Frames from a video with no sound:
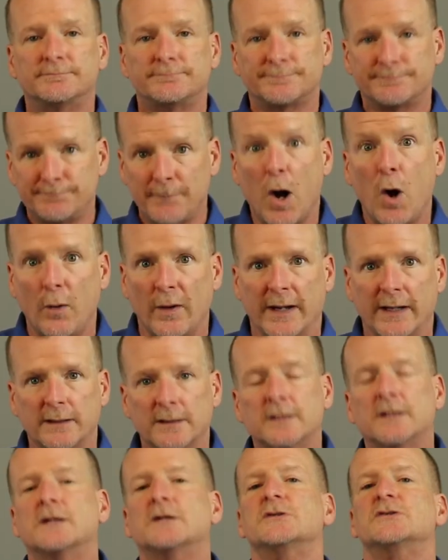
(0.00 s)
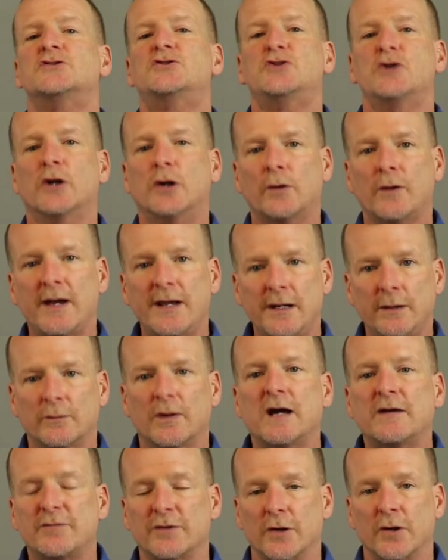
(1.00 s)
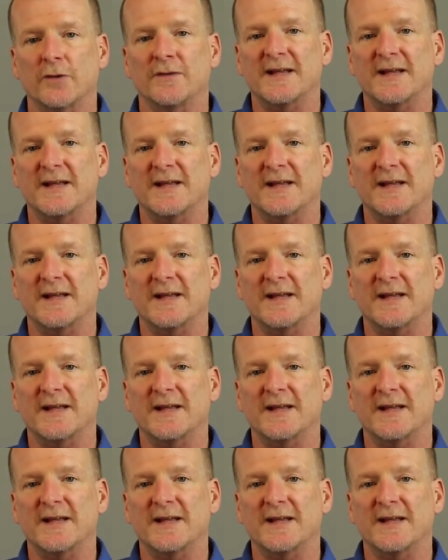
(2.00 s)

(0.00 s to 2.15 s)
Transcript: mowing, generating revenue.